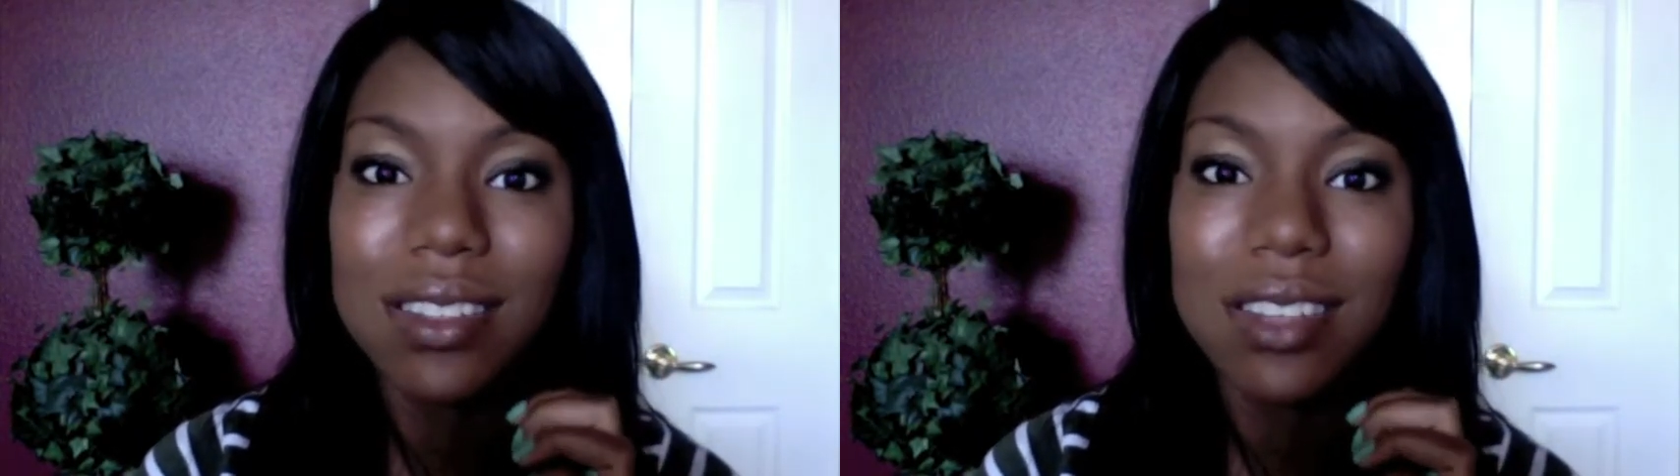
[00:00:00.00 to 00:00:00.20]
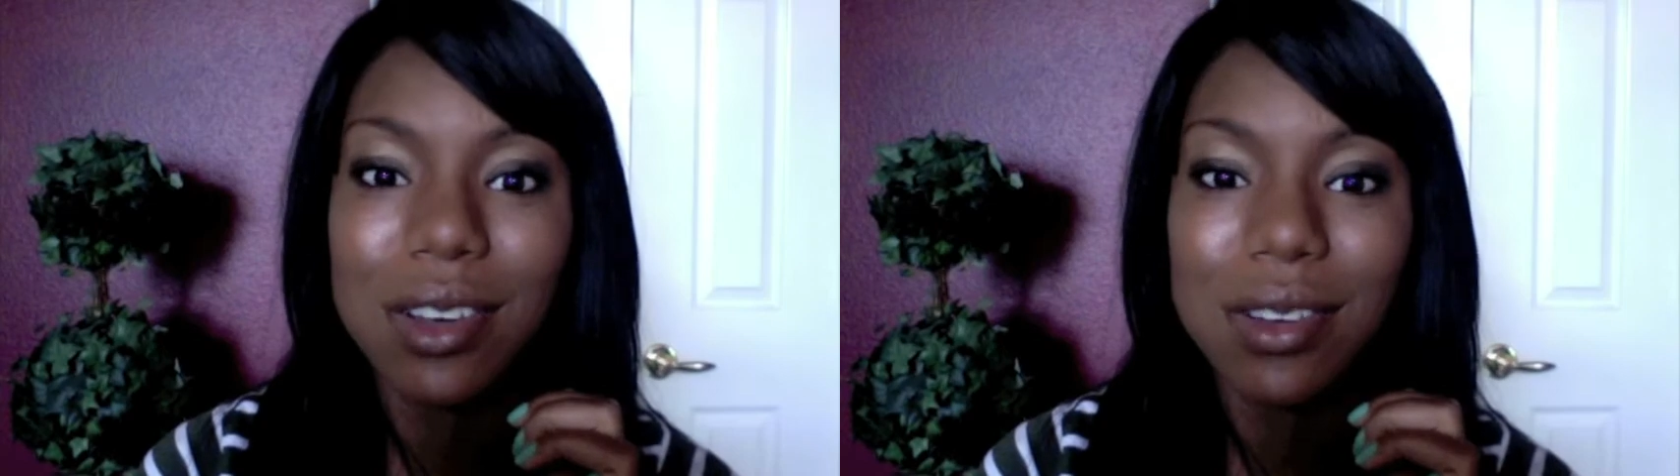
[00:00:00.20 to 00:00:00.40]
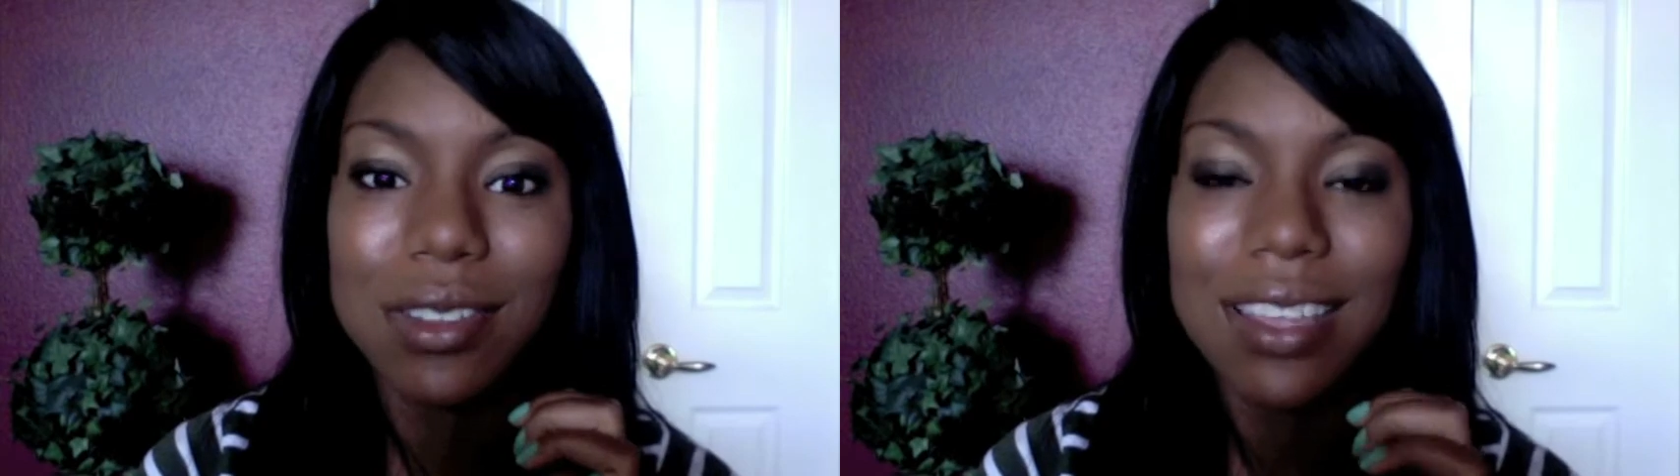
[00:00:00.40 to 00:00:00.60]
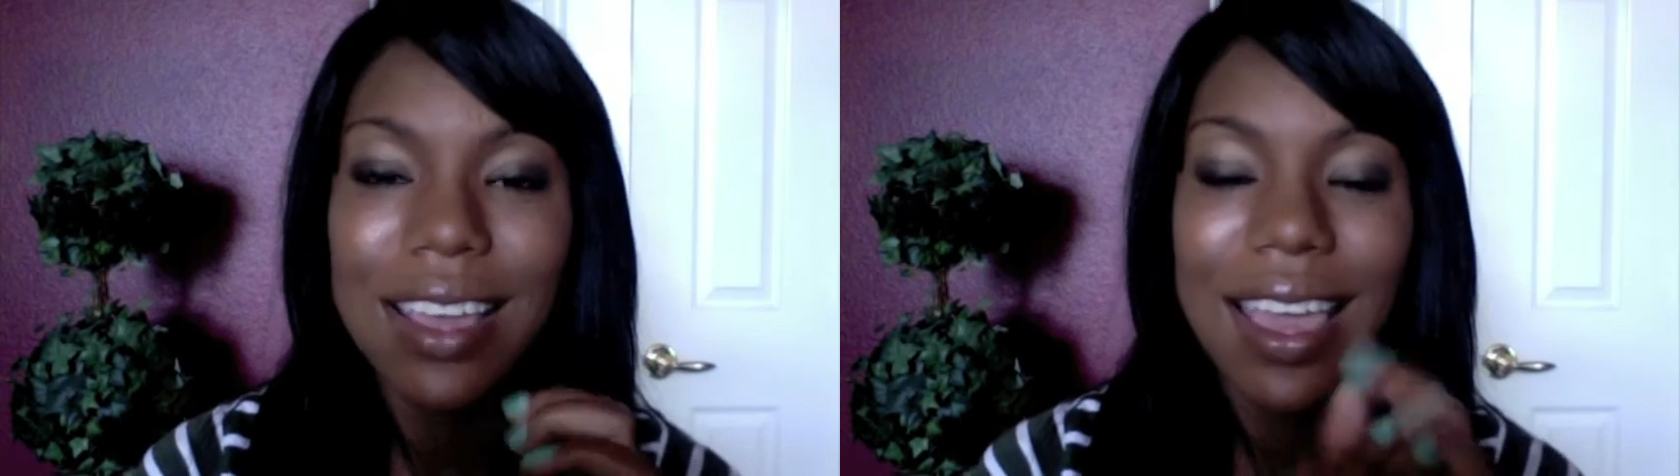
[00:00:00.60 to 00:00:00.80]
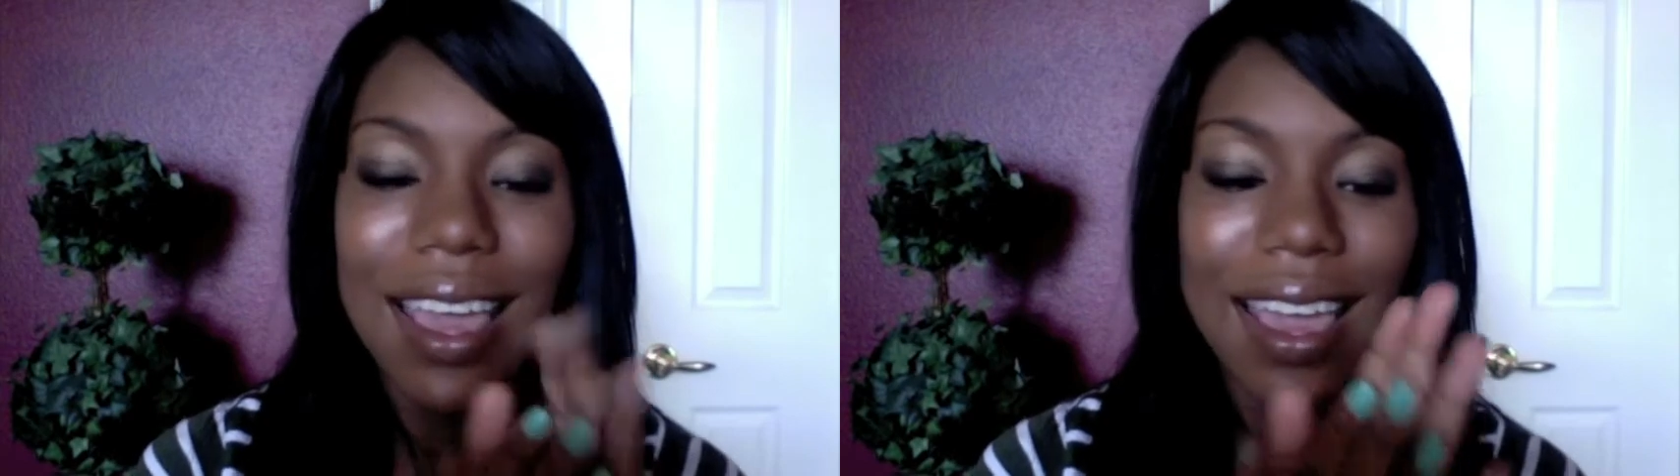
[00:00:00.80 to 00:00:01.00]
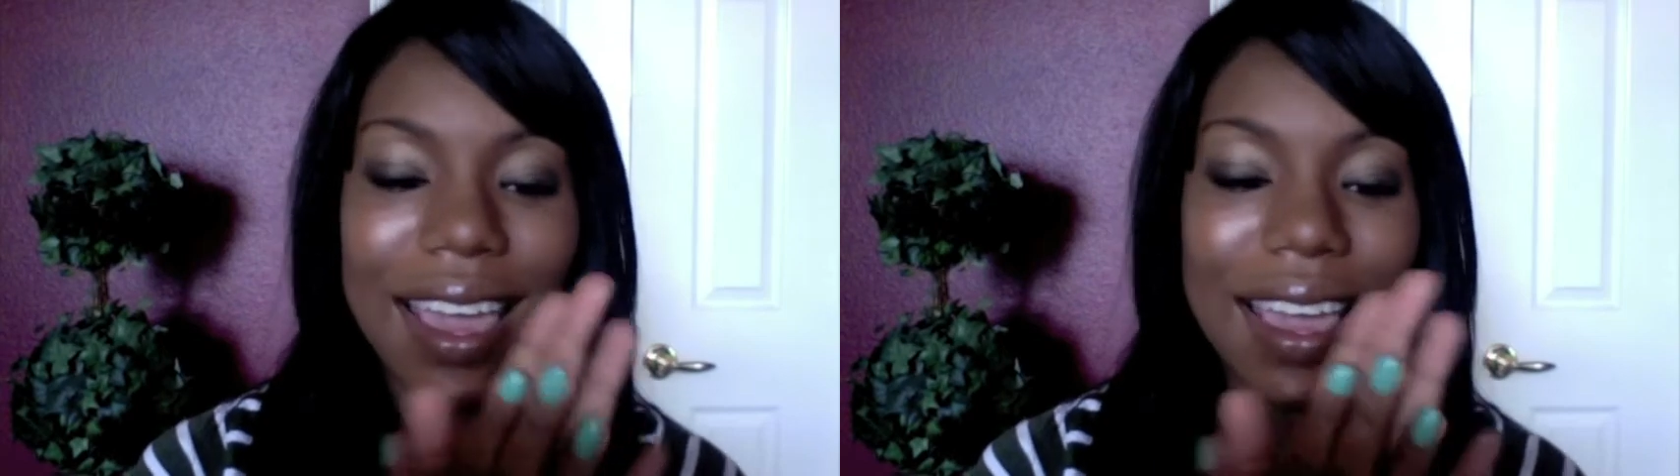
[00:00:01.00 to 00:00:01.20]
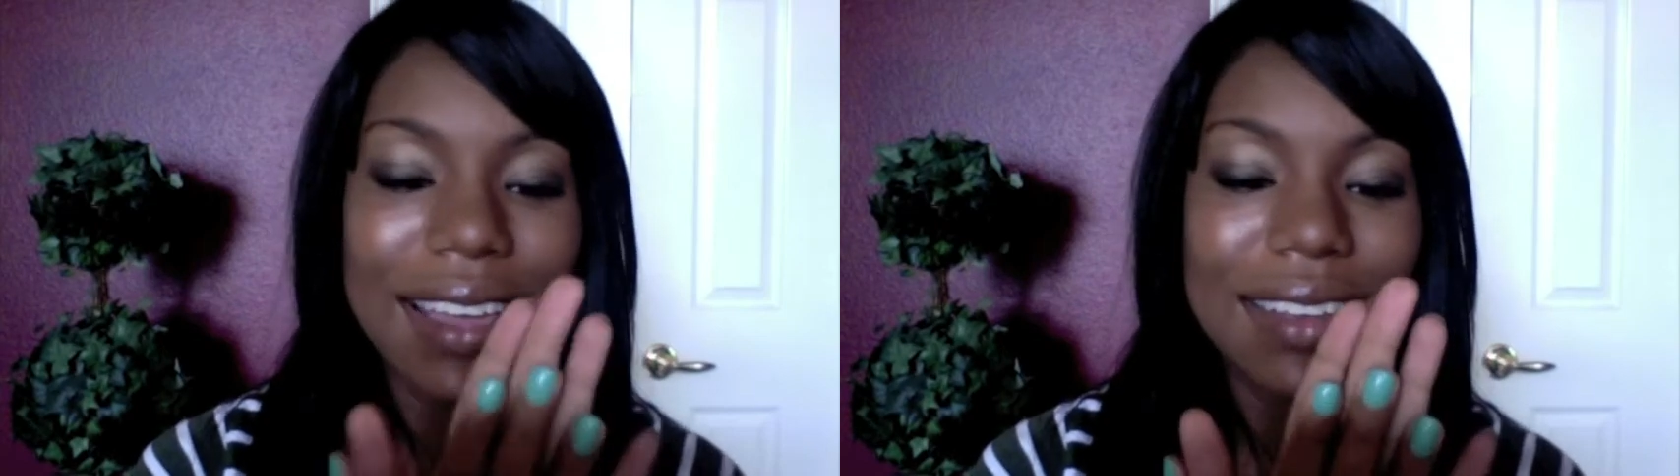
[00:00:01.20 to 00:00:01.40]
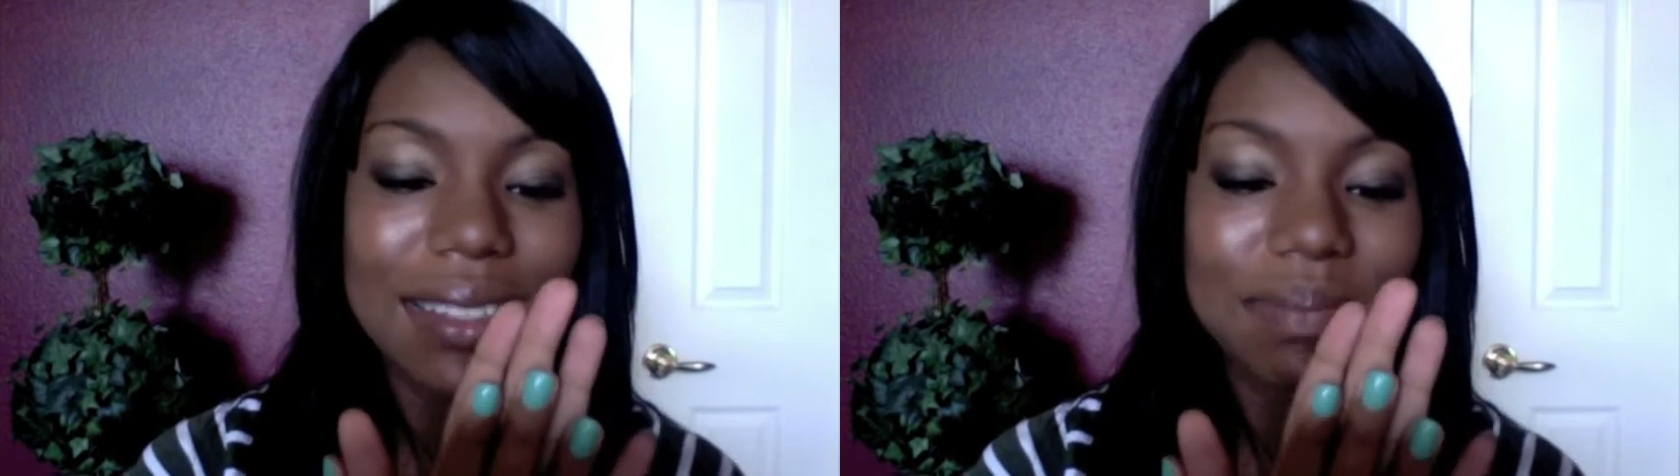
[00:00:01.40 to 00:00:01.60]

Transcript: toes. And